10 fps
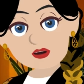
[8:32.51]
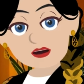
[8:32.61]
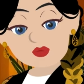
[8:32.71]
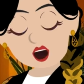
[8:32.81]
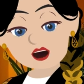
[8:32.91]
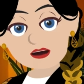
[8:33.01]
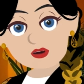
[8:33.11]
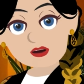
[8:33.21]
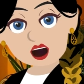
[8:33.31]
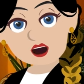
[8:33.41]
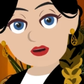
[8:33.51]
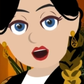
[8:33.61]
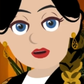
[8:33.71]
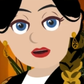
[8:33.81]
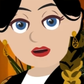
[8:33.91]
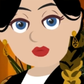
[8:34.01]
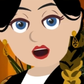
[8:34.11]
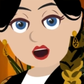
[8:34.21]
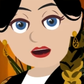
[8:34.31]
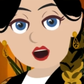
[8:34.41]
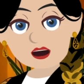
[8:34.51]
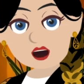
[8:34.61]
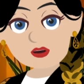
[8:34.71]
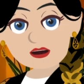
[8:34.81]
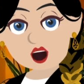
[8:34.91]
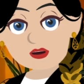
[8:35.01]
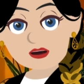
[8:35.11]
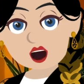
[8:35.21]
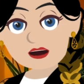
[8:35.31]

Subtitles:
to come into full and constant alignment with that